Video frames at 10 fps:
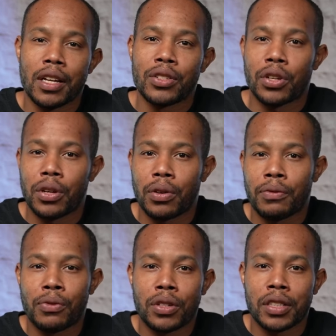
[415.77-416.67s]
So
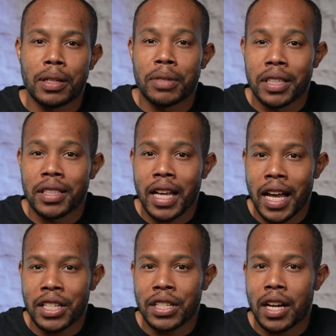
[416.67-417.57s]
unfortunately missed
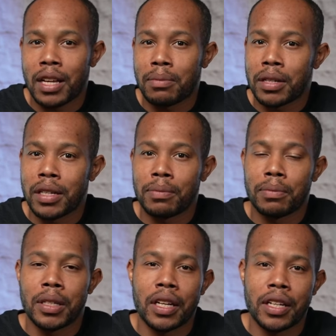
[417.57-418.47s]
that shot, but
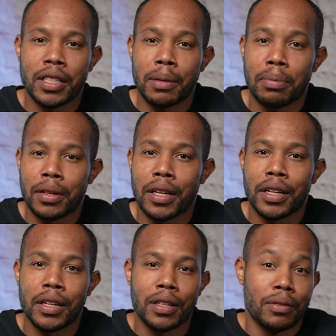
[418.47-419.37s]
because they
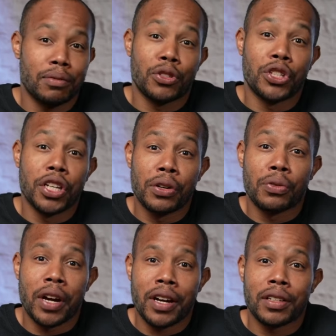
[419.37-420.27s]
play year
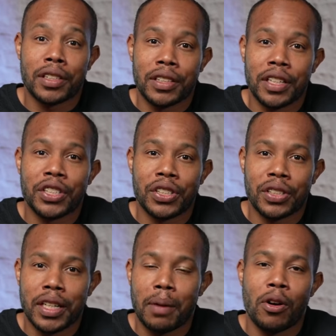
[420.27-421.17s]
round,
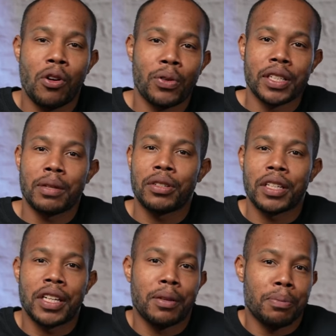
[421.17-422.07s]
essentially, I'm always able
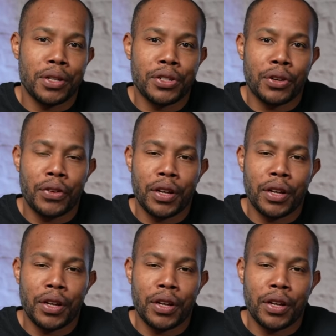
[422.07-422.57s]
to get a picture